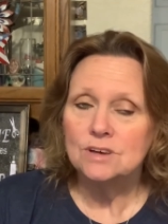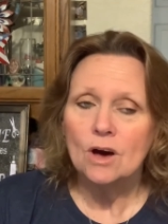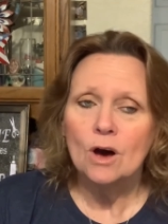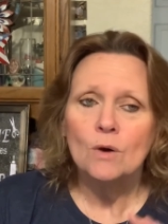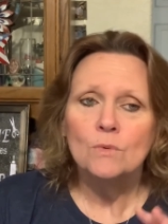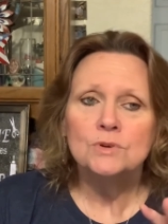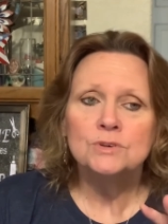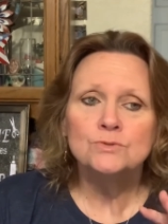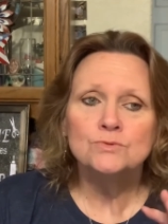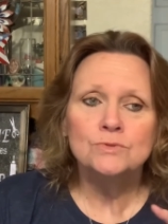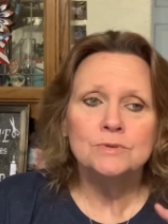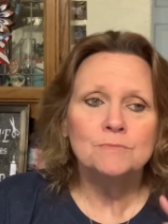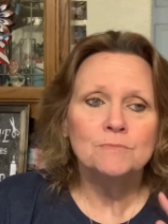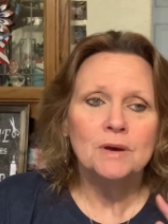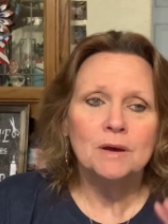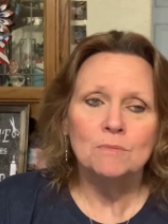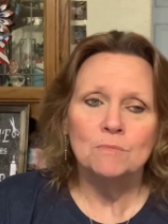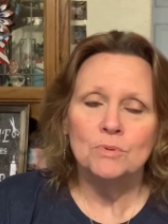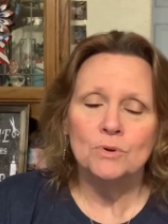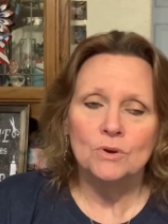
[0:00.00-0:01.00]
Always
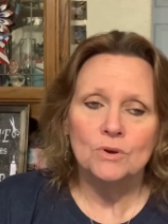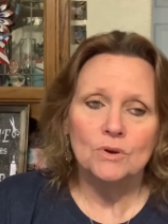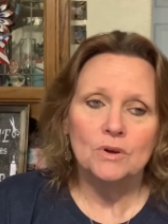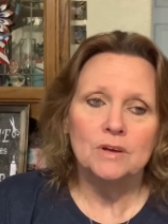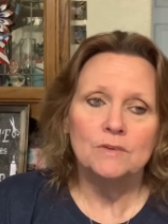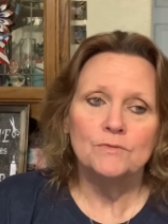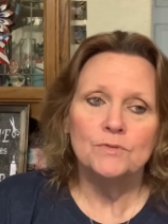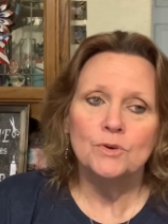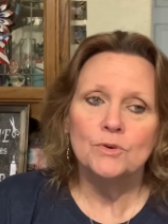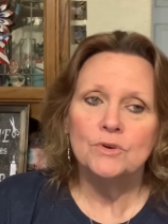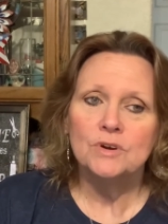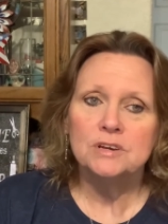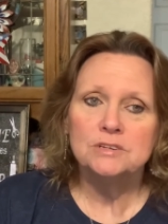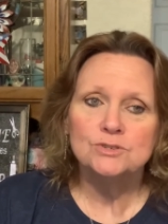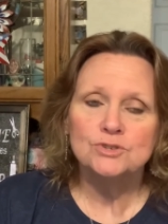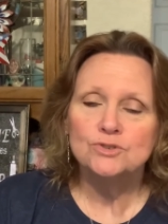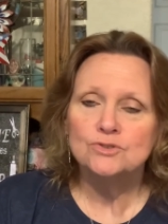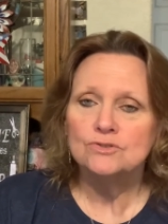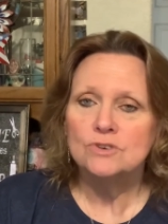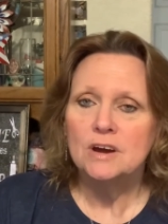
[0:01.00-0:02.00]
remember, if you're in
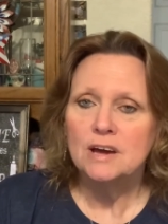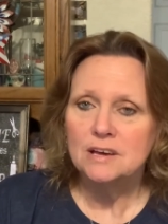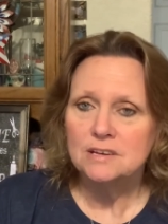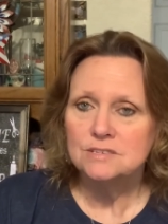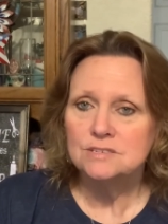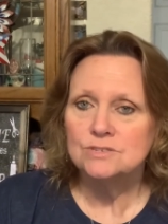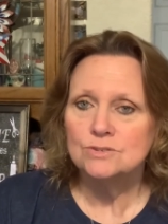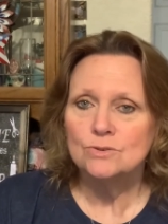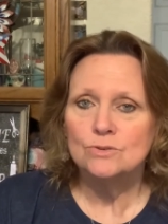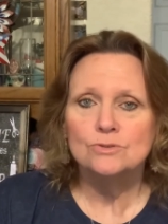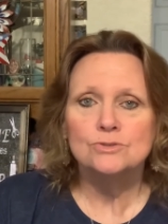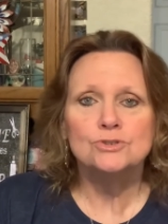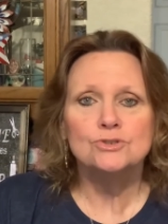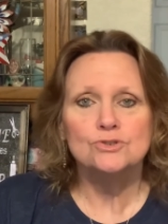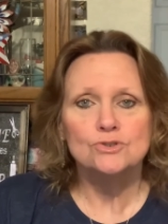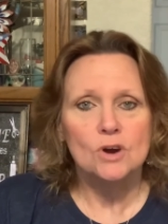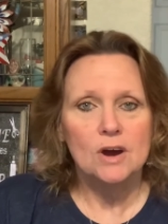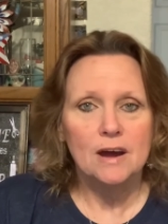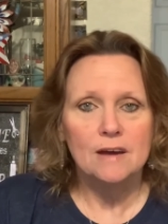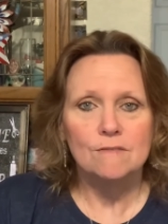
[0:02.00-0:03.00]
stress or
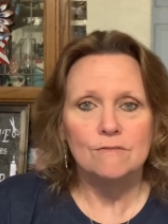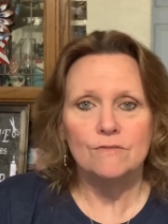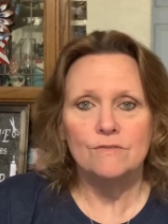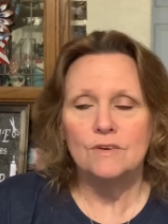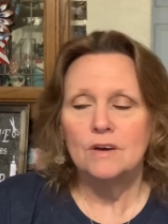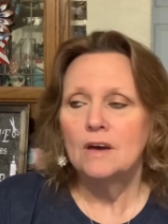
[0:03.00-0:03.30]
strife,